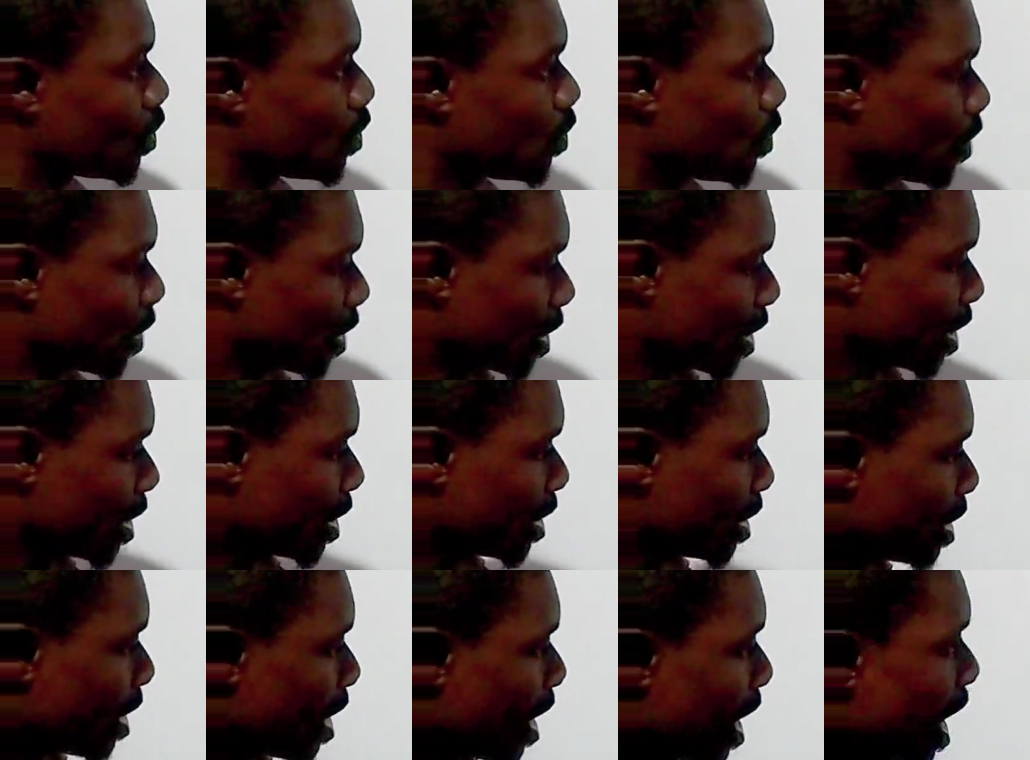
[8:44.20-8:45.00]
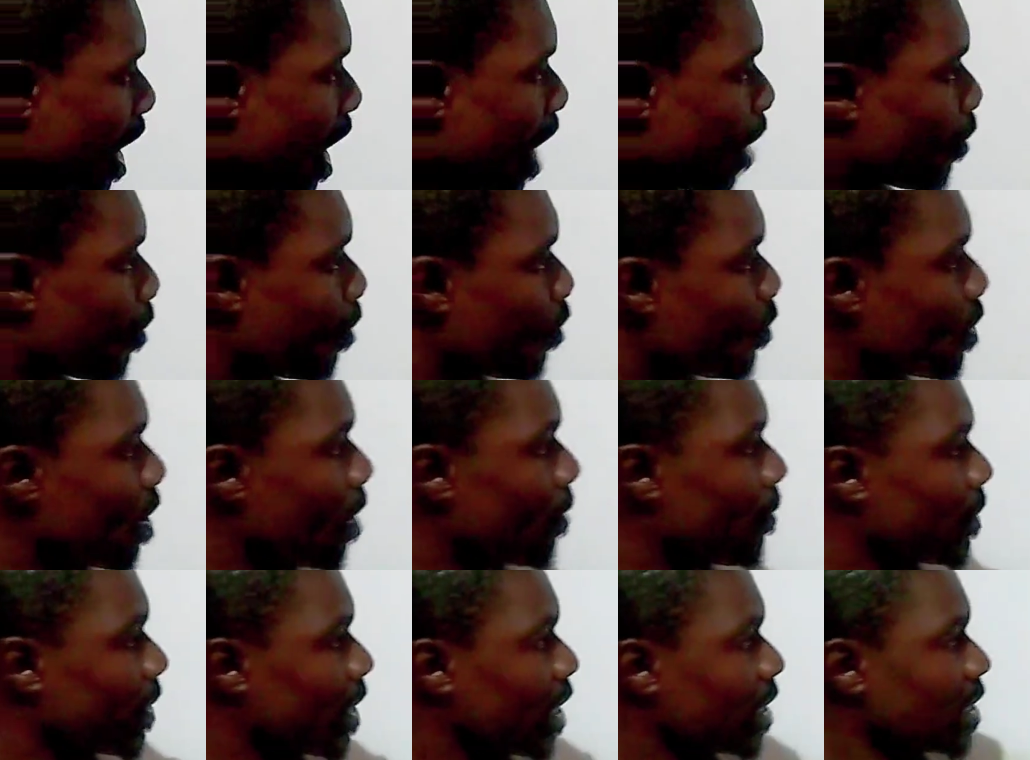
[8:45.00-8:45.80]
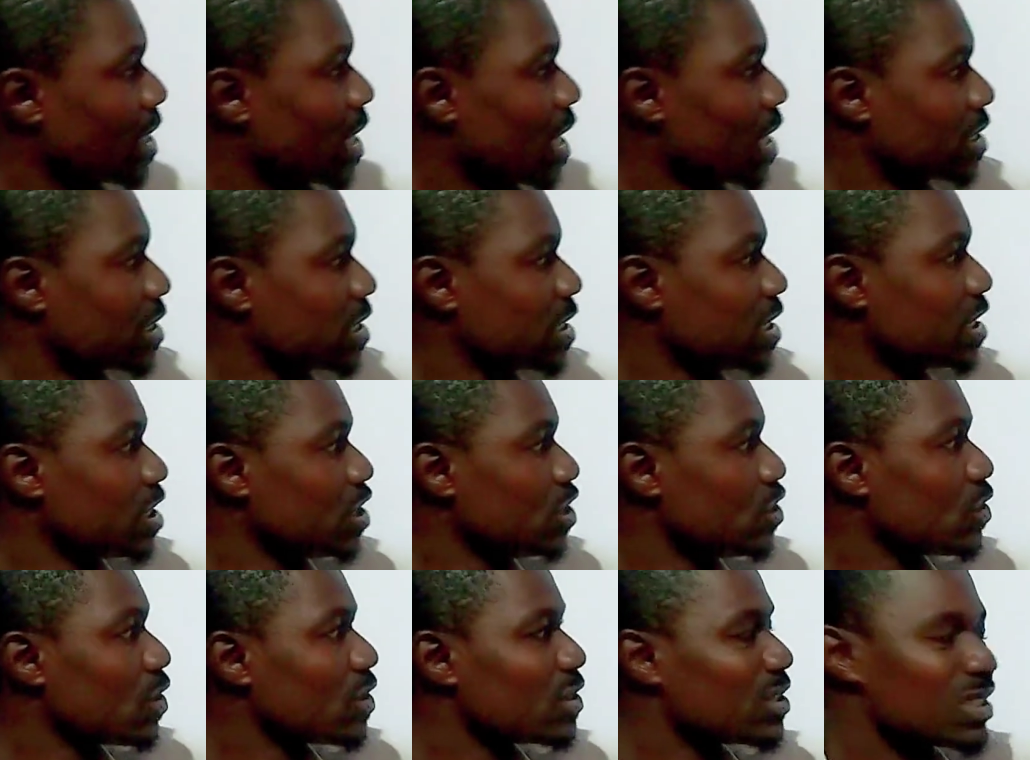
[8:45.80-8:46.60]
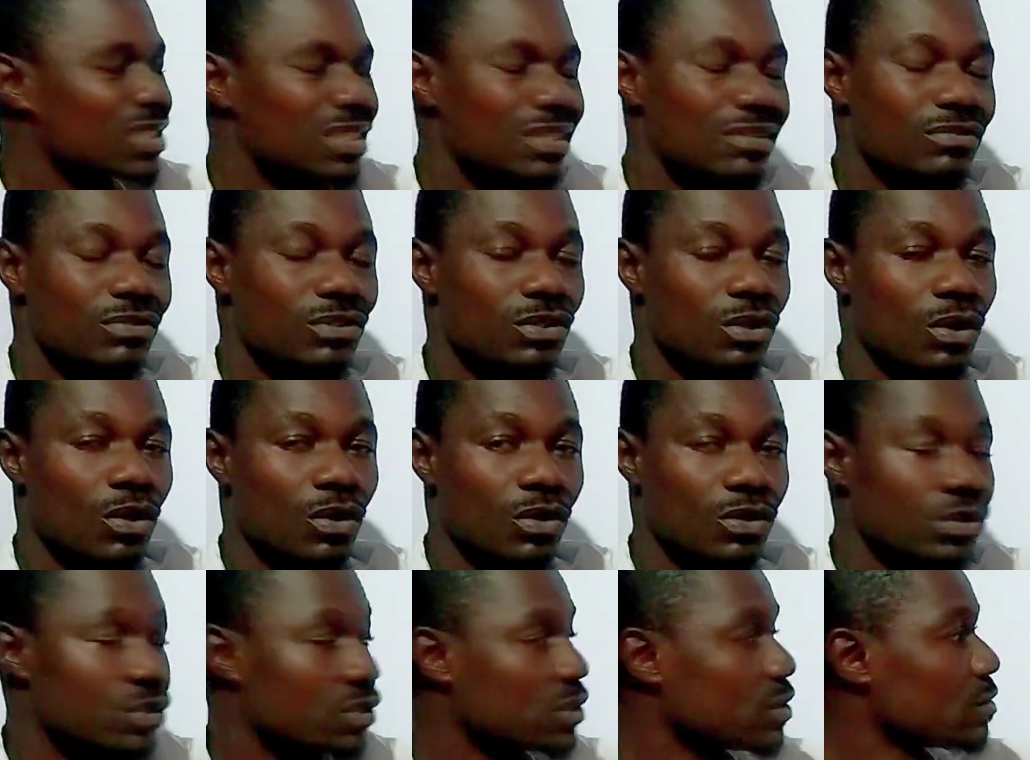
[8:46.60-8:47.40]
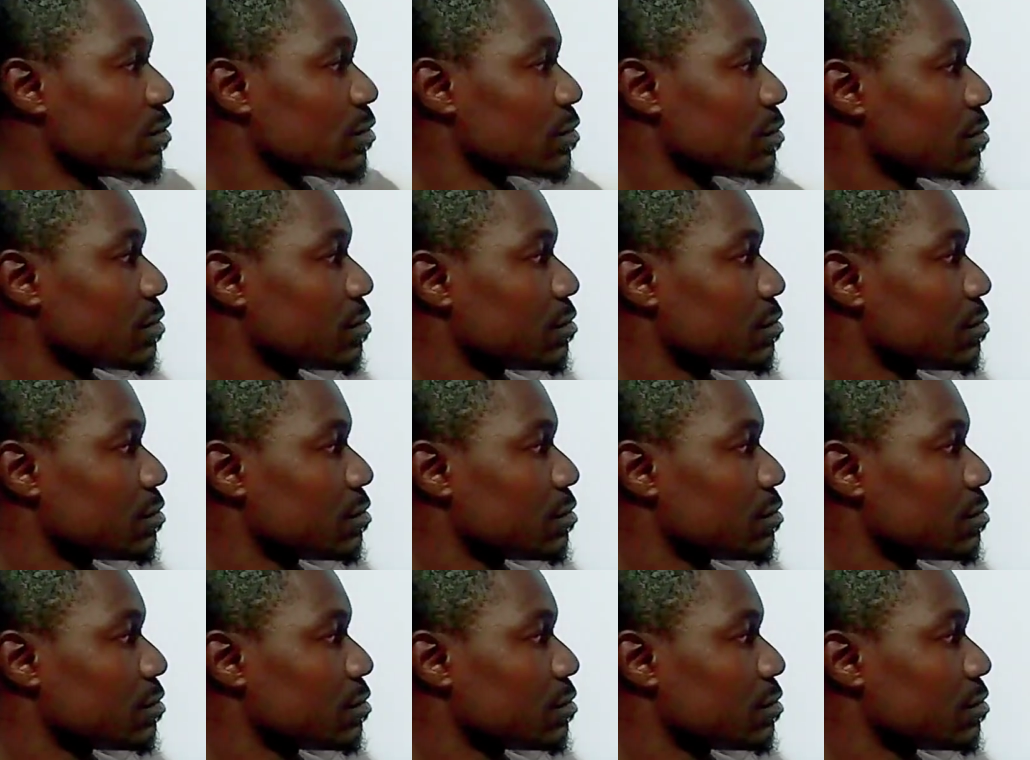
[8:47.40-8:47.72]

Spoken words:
Okay, and when we apply that, it just gives us